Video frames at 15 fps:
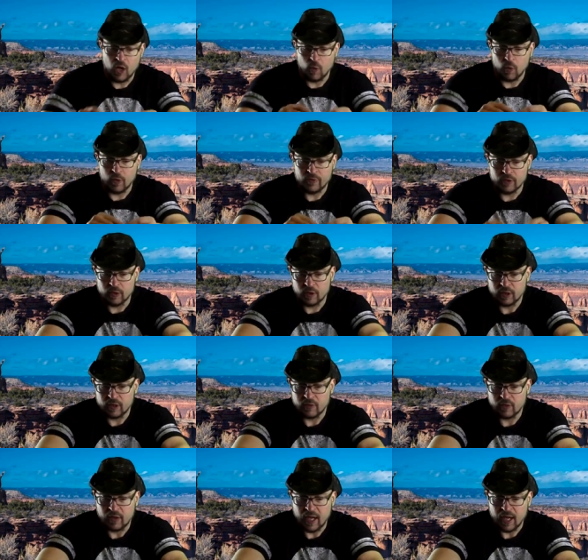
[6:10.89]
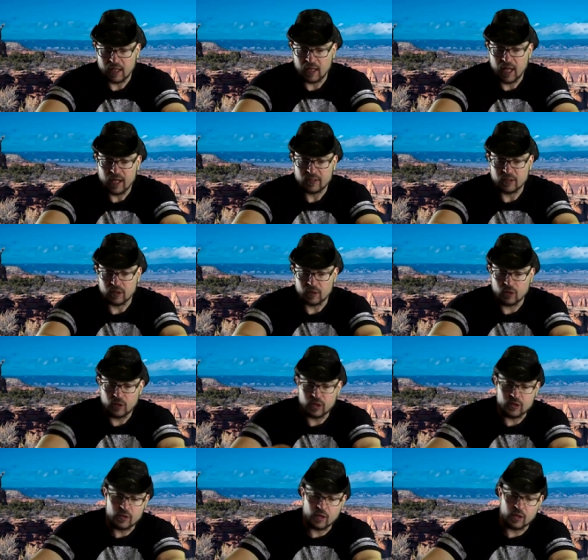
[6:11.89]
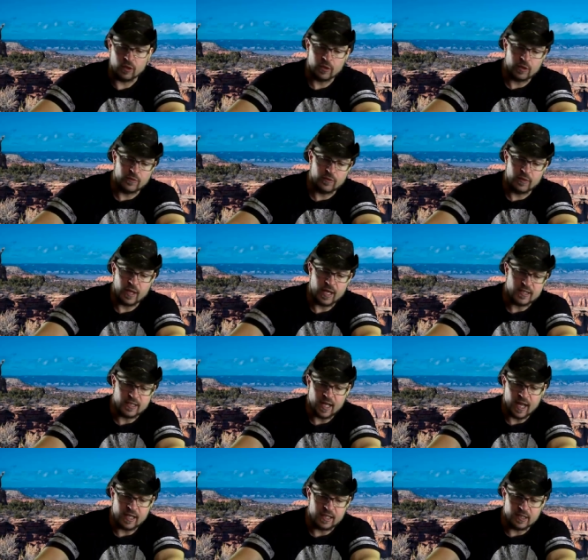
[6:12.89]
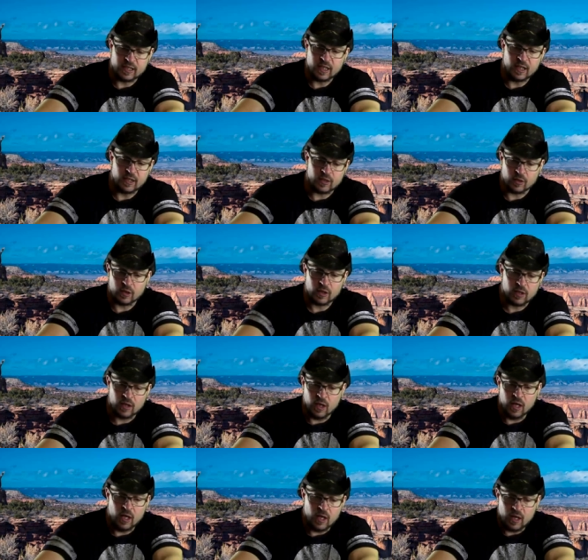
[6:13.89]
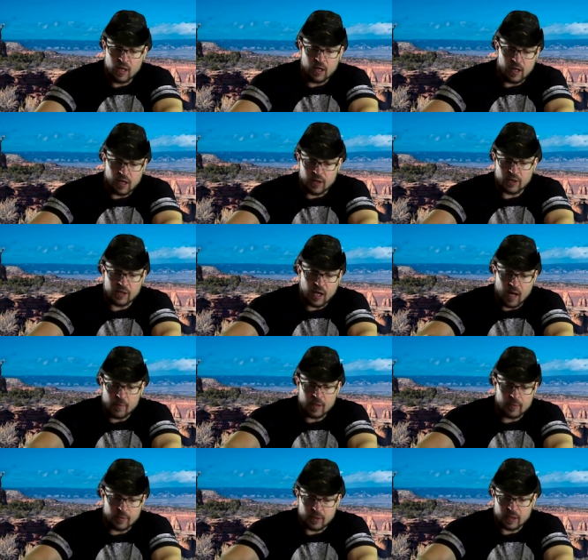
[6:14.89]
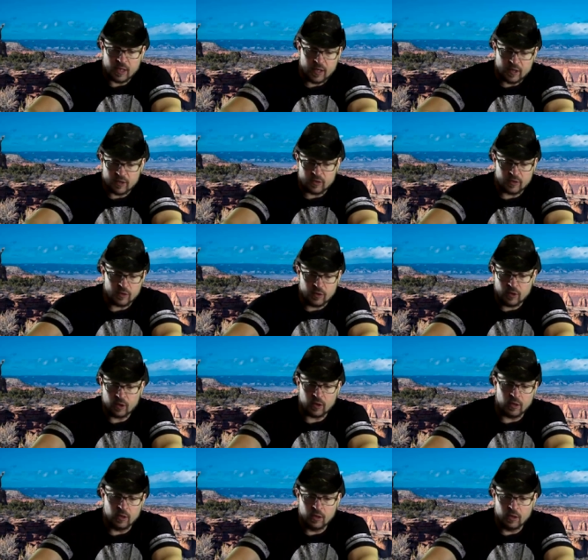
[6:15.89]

Well, if you're looking for that classic look and you're not looking for that saggy tit look, uh, the comic book character look,